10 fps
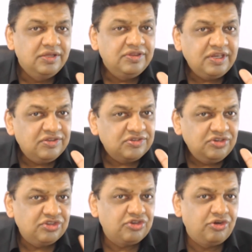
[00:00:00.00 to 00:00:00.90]
There is
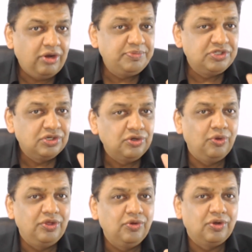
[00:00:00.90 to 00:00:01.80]
disruption going
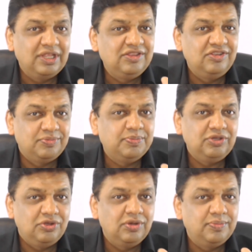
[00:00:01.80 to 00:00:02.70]
on at this
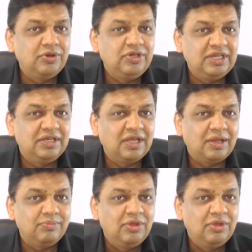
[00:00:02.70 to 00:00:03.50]
particular point in time.